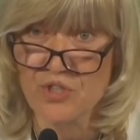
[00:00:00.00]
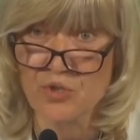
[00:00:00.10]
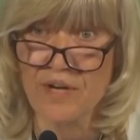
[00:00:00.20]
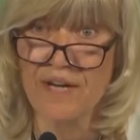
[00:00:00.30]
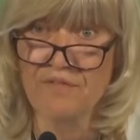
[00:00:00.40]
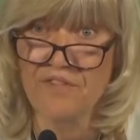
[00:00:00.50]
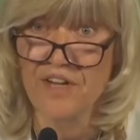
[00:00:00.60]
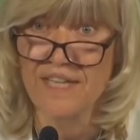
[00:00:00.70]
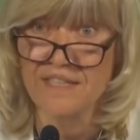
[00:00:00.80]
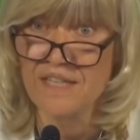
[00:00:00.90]
try and
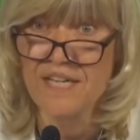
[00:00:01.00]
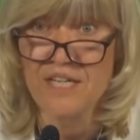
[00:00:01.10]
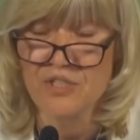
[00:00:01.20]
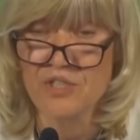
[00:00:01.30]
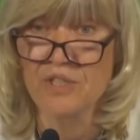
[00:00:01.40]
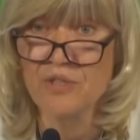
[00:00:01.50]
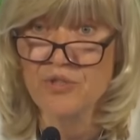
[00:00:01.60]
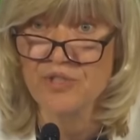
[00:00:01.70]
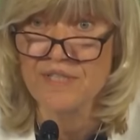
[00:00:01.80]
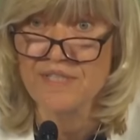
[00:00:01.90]
find
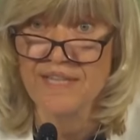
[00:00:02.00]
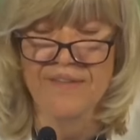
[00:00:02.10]
solutions,